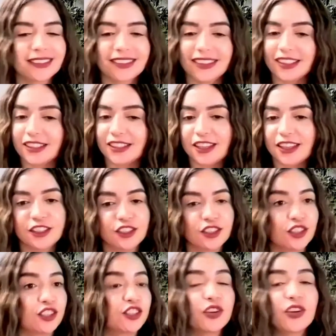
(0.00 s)
it's, it's,
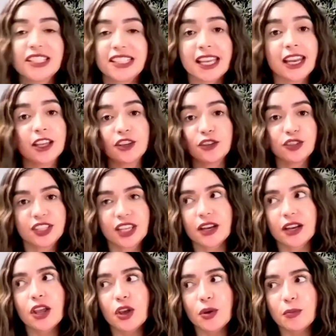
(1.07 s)
your choice and like you
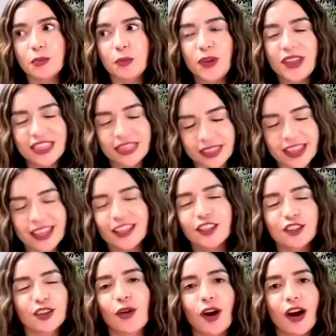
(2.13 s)
said we think
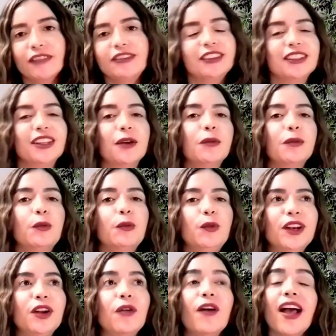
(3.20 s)
so often that we
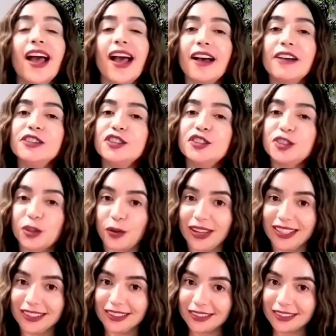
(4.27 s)
don't have a choice